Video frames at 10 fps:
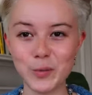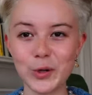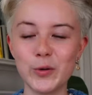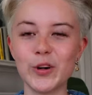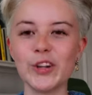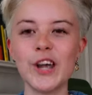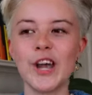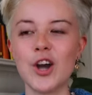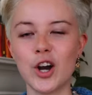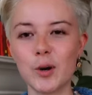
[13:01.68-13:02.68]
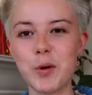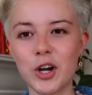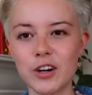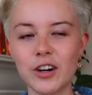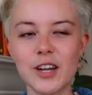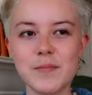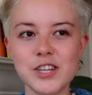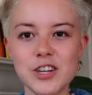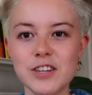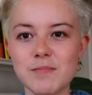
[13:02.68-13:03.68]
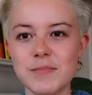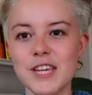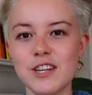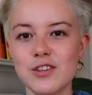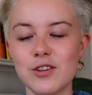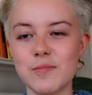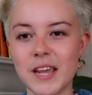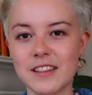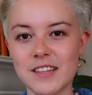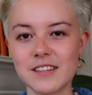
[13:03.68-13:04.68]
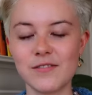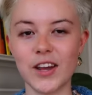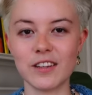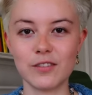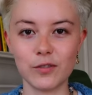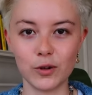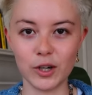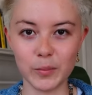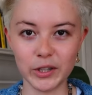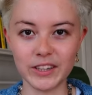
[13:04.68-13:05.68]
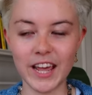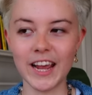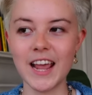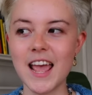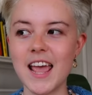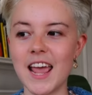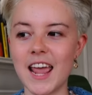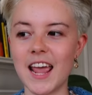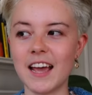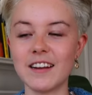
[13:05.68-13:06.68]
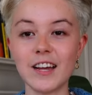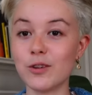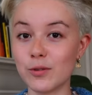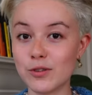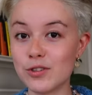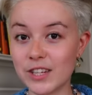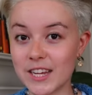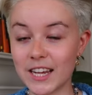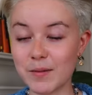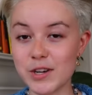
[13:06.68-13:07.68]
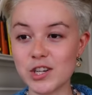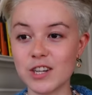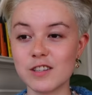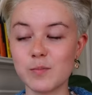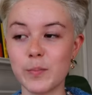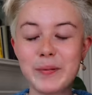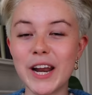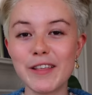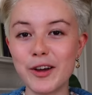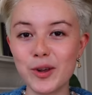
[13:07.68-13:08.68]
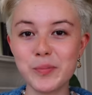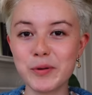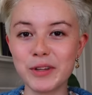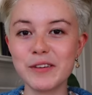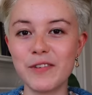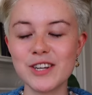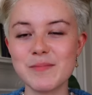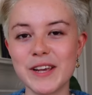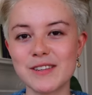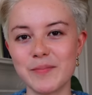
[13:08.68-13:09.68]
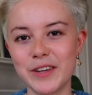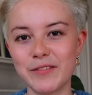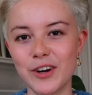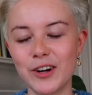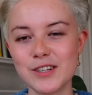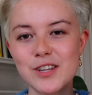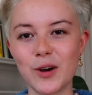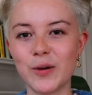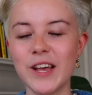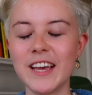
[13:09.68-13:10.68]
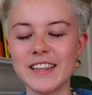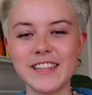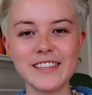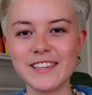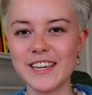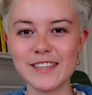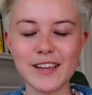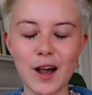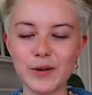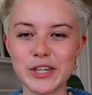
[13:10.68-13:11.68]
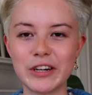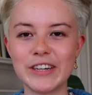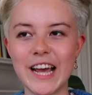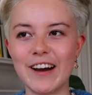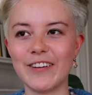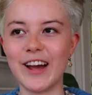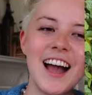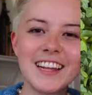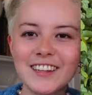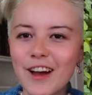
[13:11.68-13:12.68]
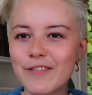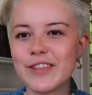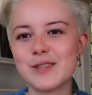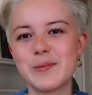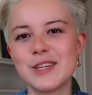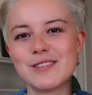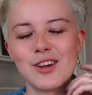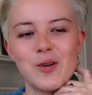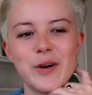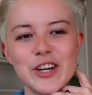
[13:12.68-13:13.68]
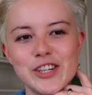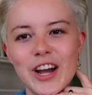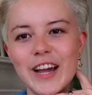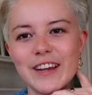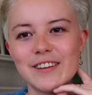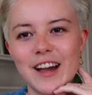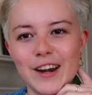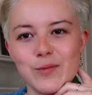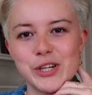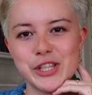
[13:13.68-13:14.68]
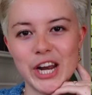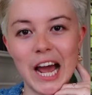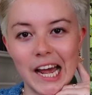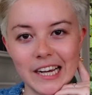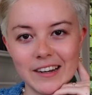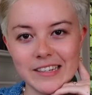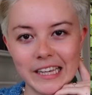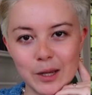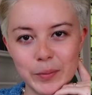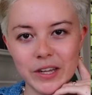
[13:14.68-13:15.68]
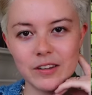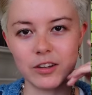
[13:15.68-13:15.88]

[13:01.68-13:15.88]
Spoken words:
super cool. Her partner commissioned me to make this vest for her birthday, and I don't usually take commissions, but I thought it would be really fun to make something for her. So this is how it turned out. I love this piece so much. I kind of wish that I got to keep it.